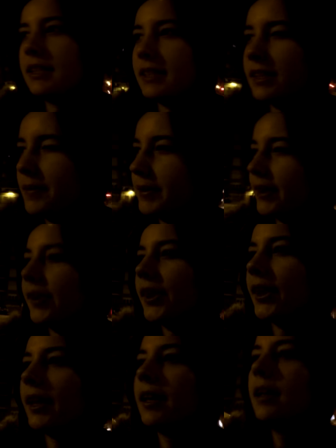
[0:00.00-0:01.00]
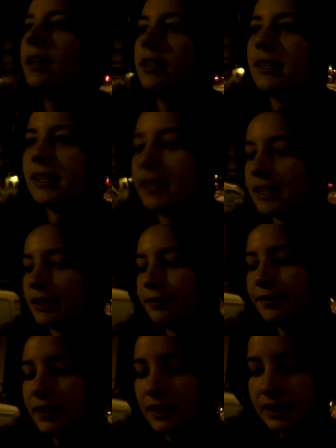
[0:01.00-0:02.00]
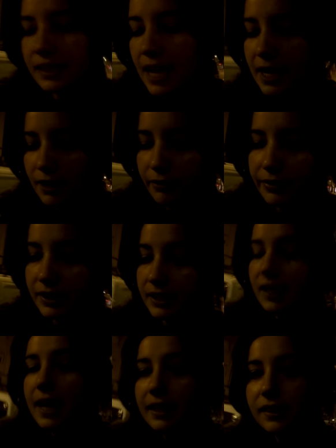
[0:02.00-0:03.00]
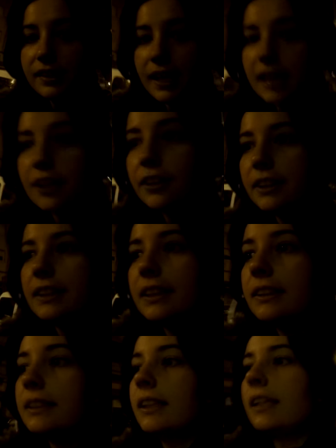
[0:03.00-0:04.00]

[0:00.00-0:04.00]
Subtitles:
7th, so it's the first day of the sales here in